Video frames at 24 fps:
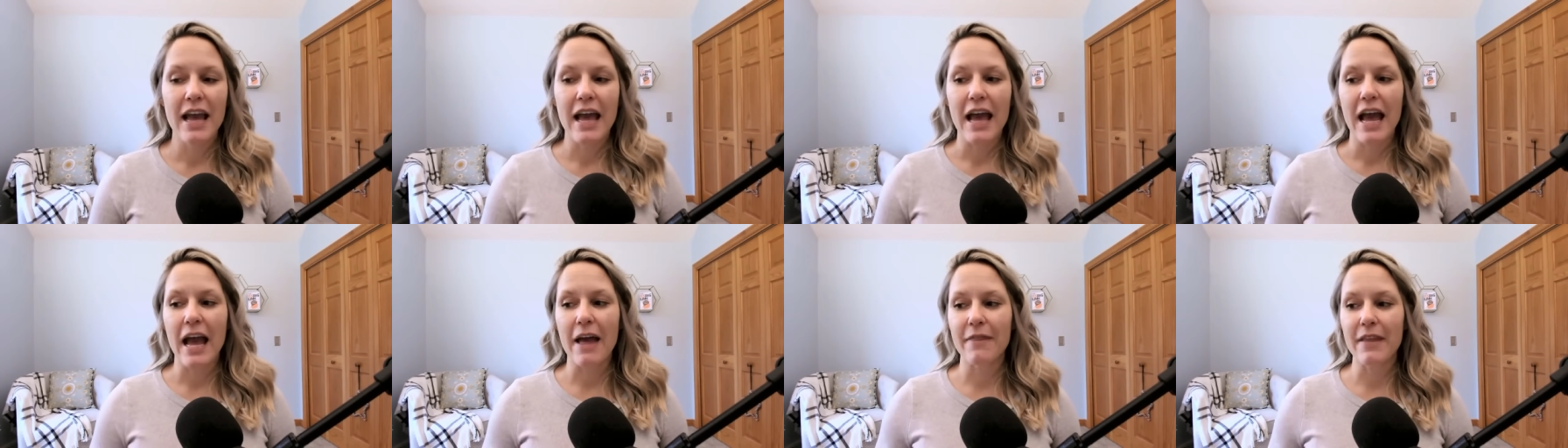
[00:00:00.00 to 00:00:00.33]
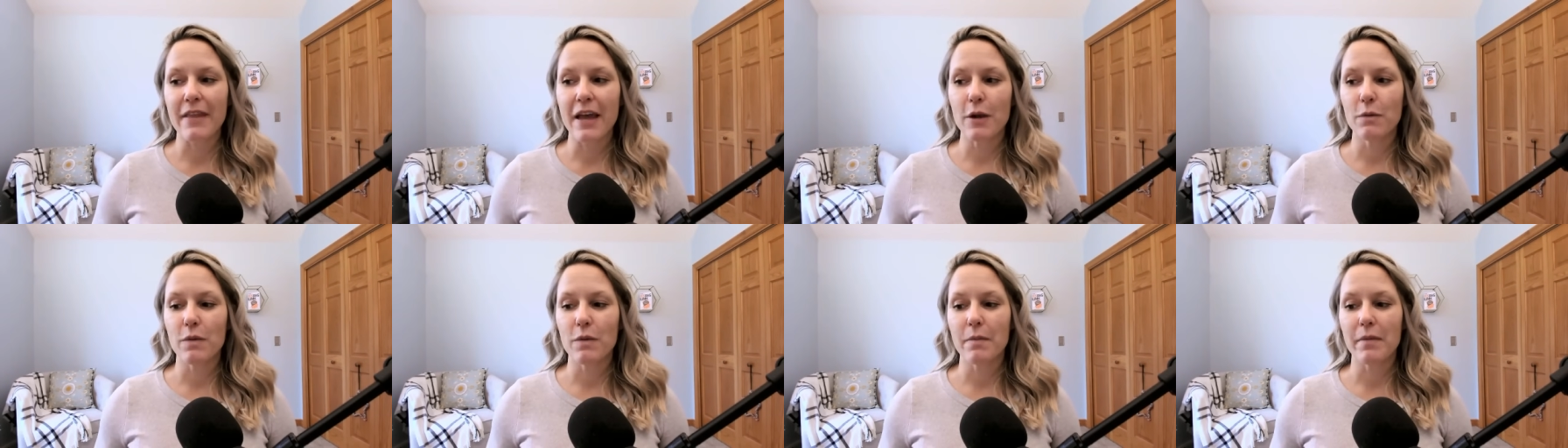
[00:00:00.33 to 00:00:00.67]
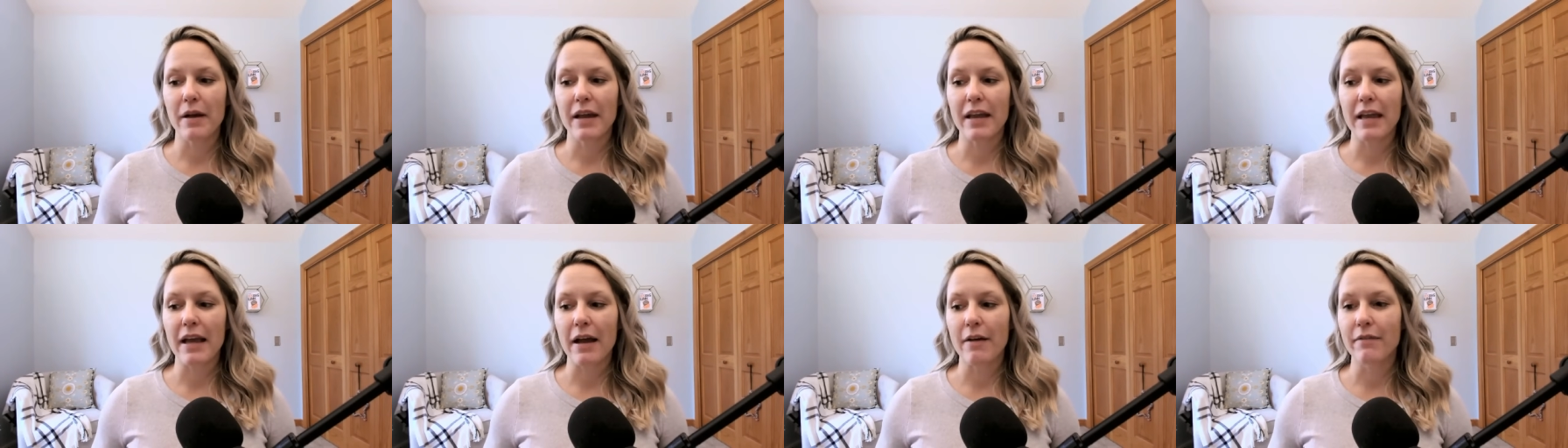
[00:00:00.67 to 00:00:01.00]
And then we
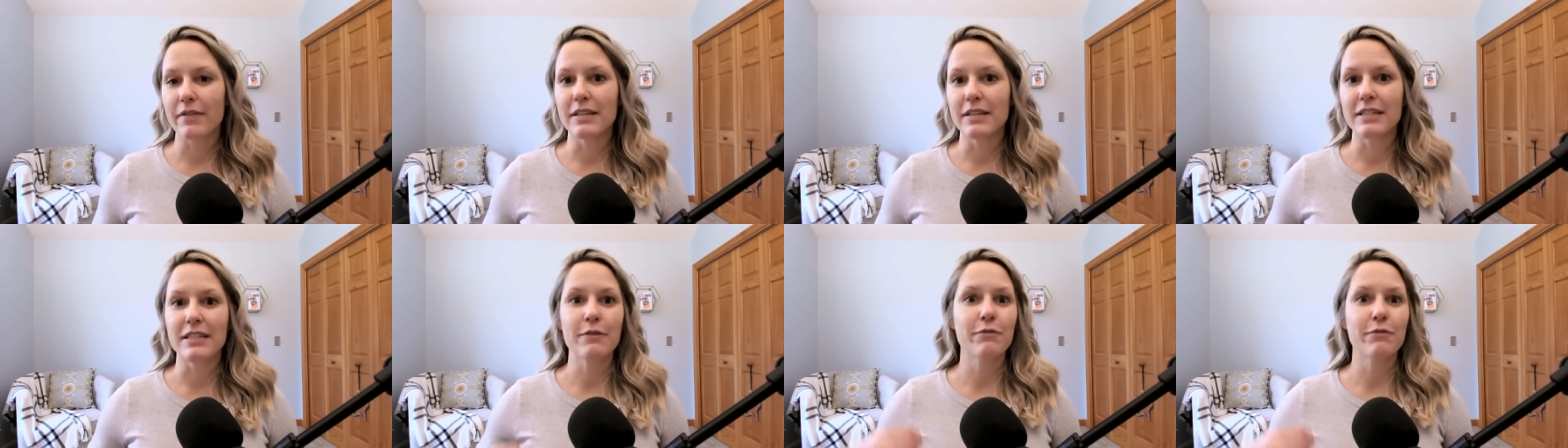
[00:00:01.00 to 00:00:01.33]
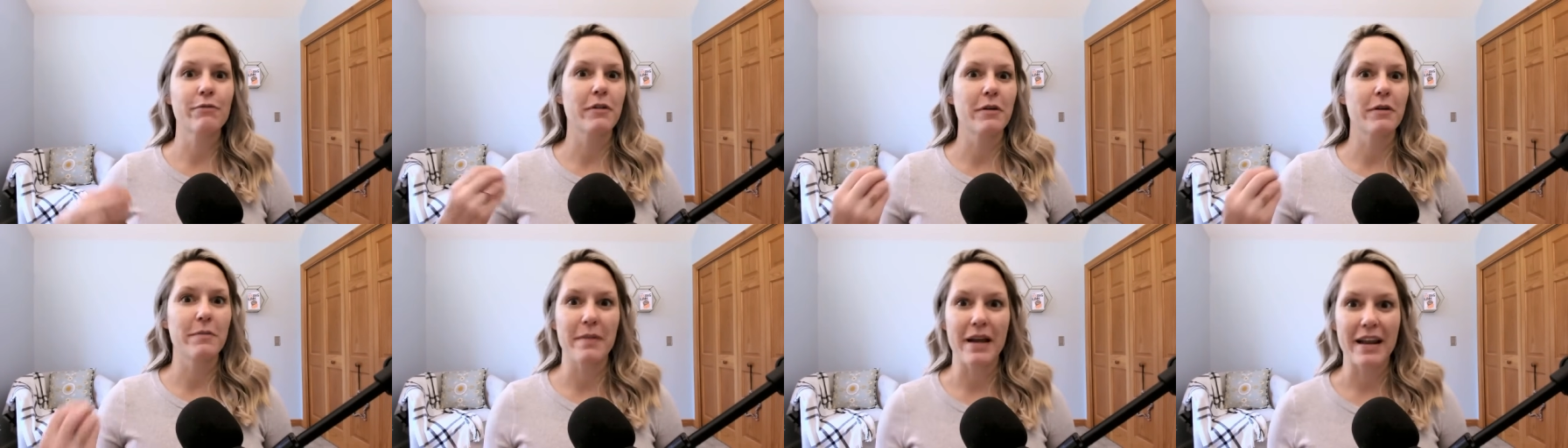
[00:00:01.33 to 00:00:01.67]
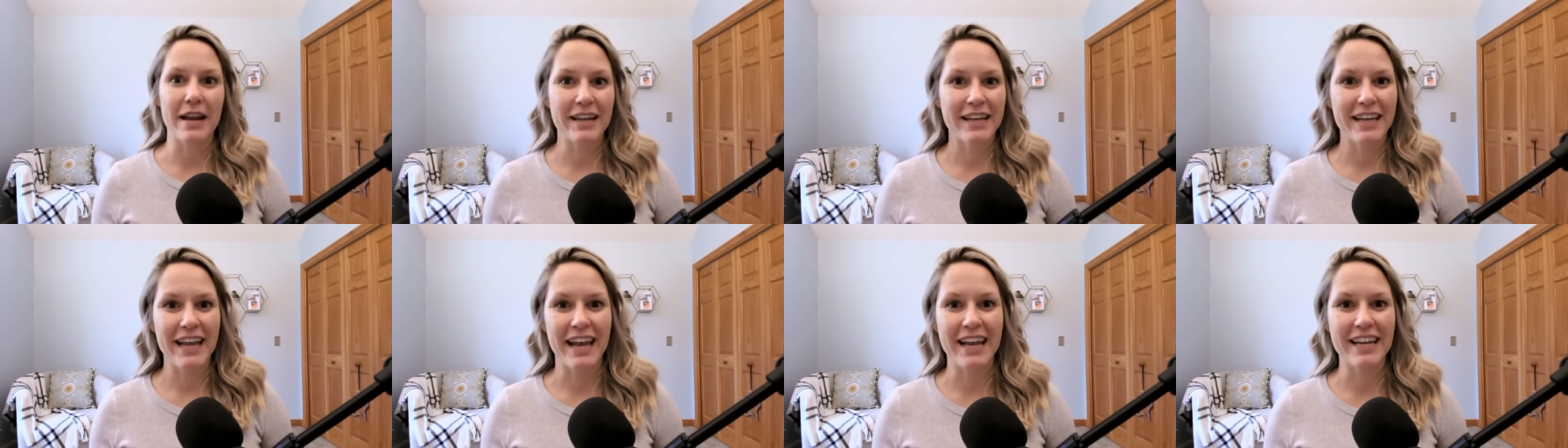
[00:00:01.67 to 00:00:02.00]
might have a different
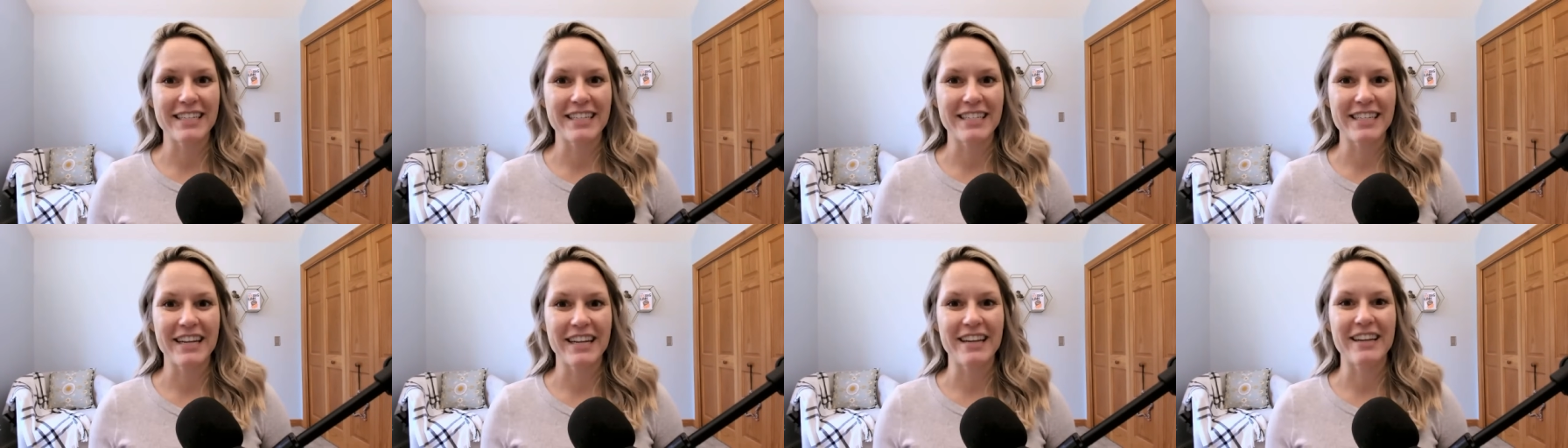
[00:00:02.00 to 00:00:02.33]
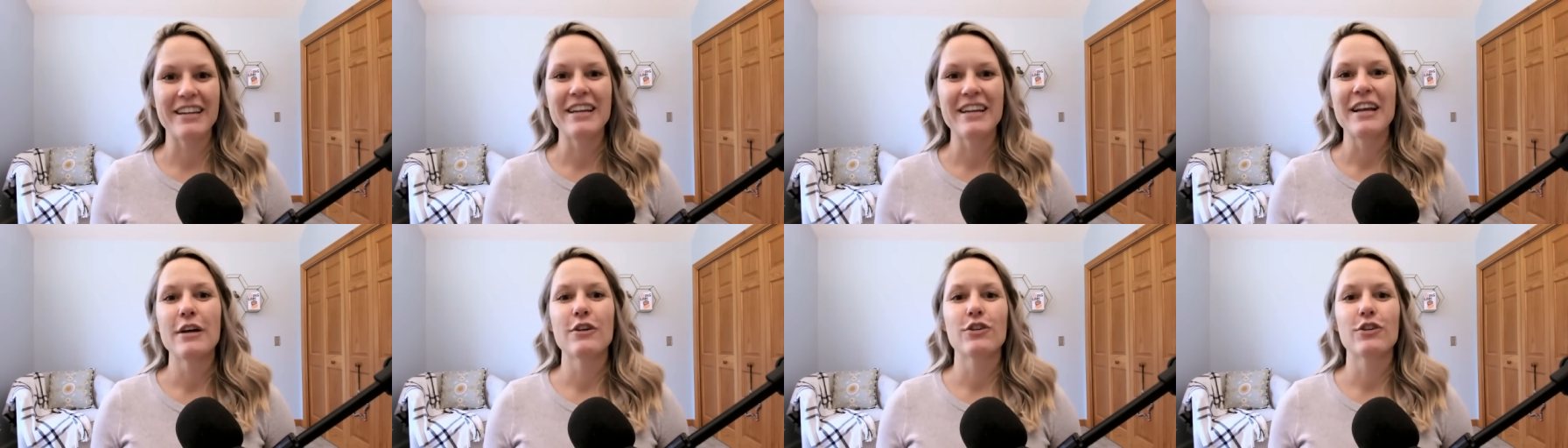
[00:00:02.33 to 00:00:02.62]
medication